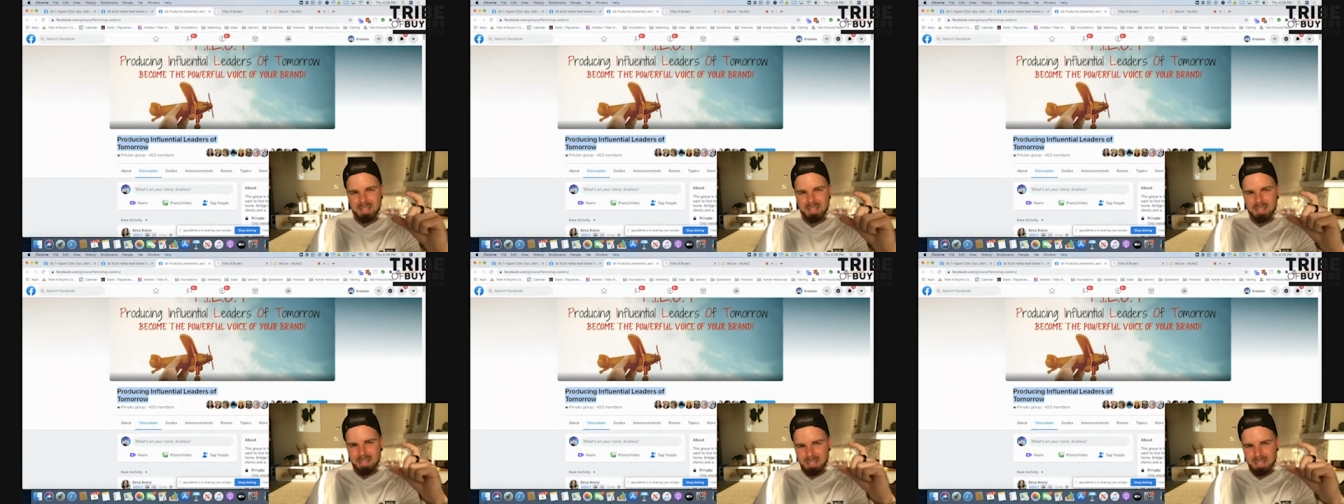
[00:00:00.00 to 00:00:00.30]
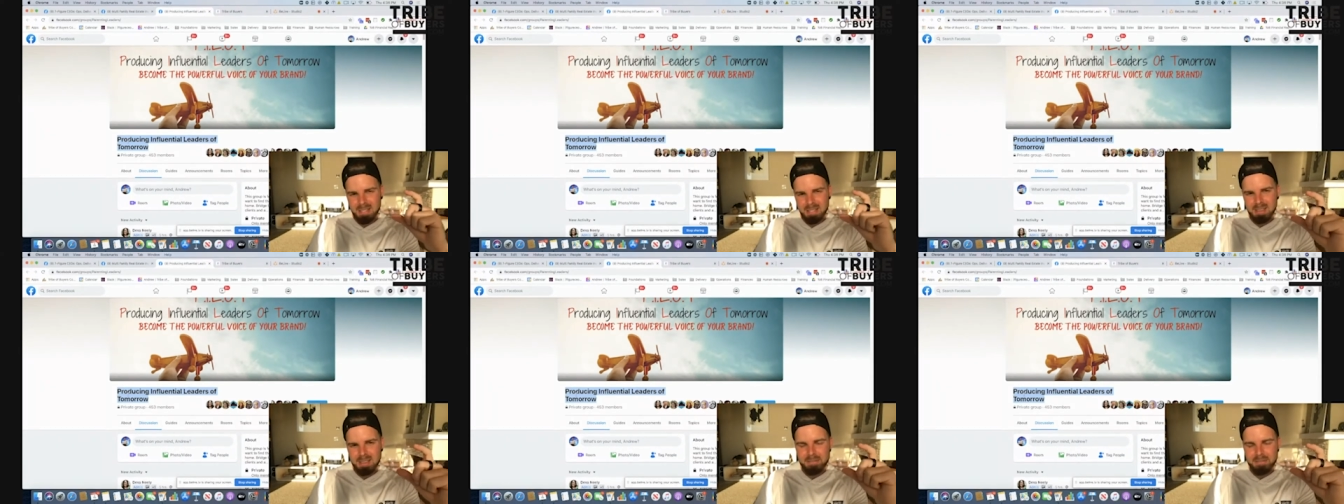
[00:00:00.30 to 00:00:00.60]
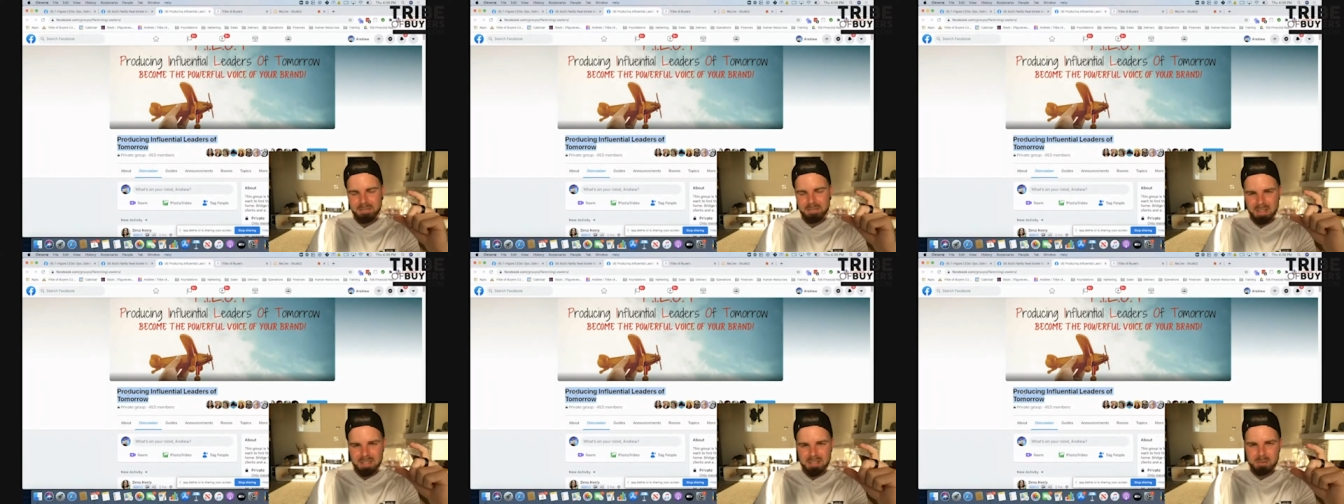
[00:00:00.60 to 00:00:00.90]
in the
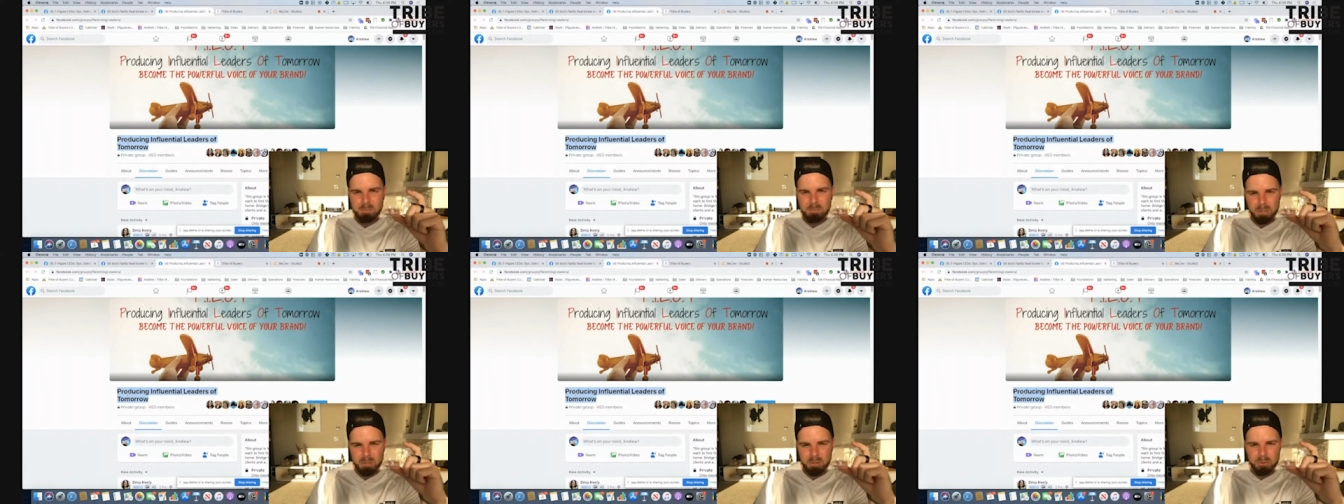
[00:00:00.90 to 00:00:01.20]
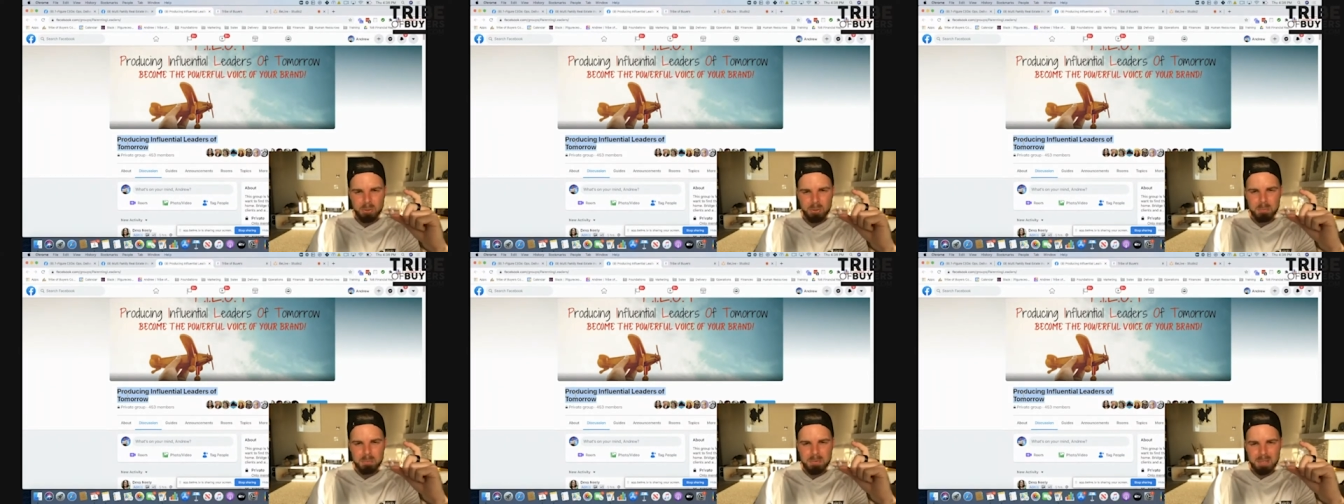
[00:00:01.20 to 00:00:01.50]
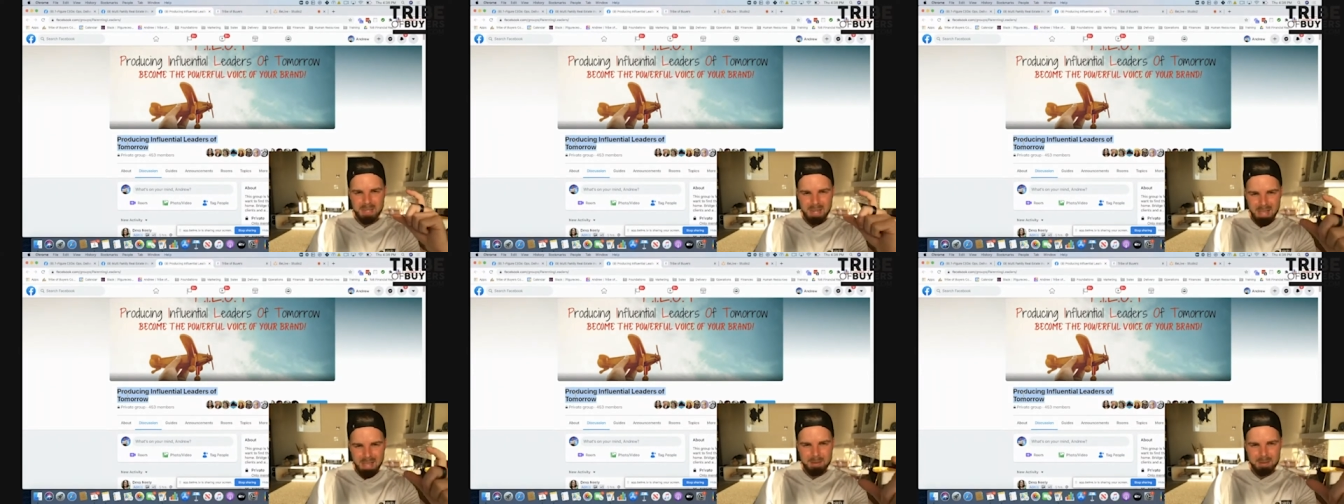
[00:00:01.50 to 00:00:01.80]
Facebook group
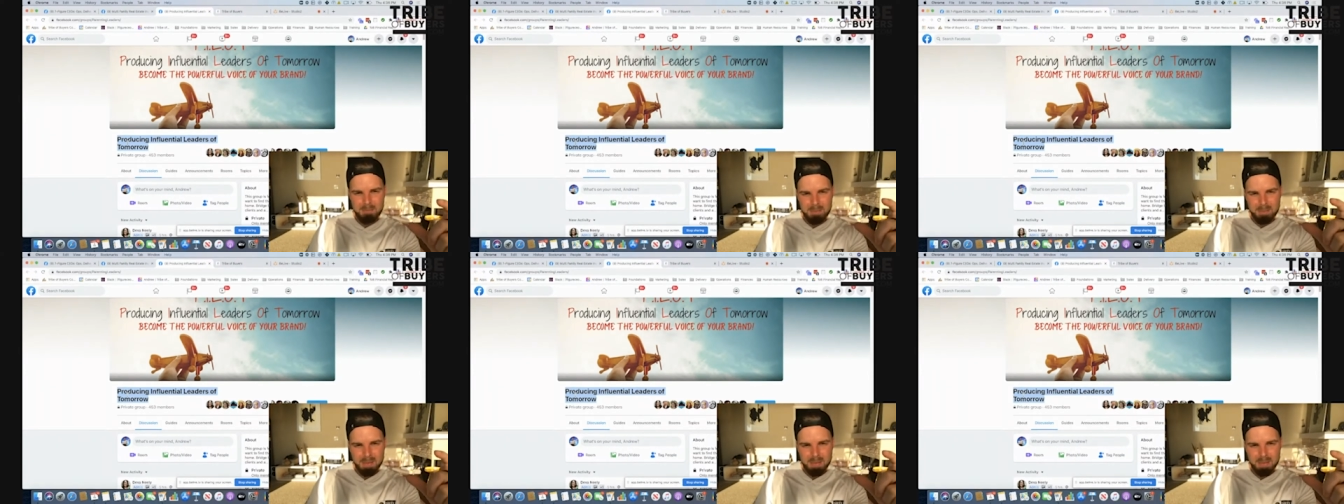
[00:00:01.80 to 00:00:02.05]
name.